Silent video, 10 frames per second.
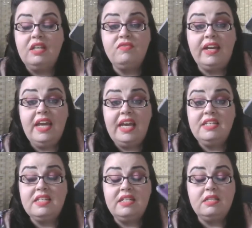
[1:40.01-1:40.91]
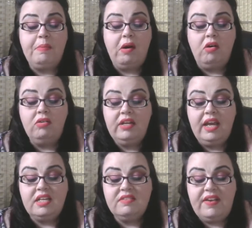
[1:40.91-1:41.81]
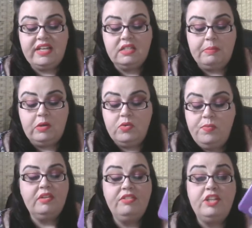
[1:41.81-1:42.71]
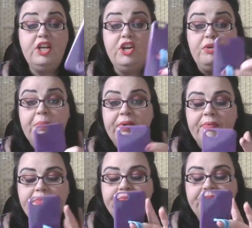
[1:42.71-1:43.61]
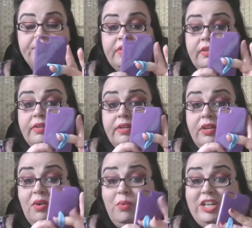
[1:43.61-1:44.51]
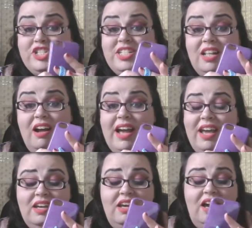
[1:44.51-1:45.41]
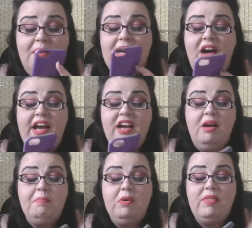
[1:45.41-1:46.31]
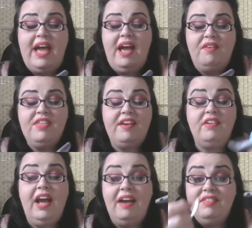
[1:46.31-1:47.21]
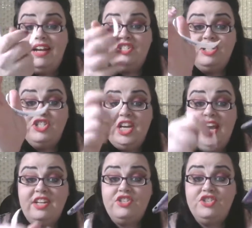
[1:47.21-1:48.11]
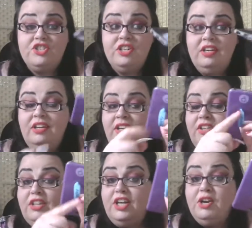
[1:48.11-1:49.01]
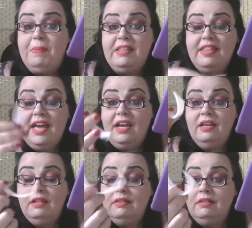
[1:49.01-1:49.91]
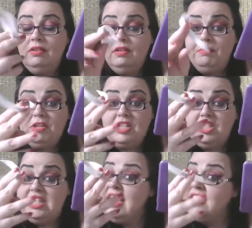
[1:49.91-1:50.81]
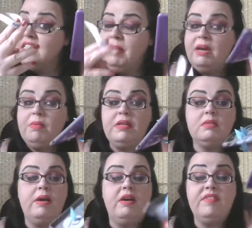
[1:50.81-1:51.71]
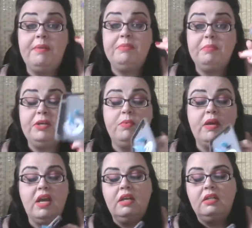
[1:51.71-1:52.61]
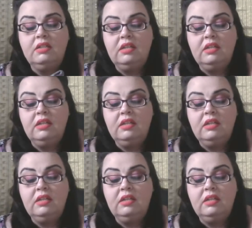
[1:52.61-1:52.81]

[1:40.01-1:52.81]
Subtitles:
It's really easy to put on. It's flexible. The loop, which is like, I mean, I can't pull that out of there, and I haven't actually changed the Loopy thing because I did get a spare one as well. I've kept the blue one in.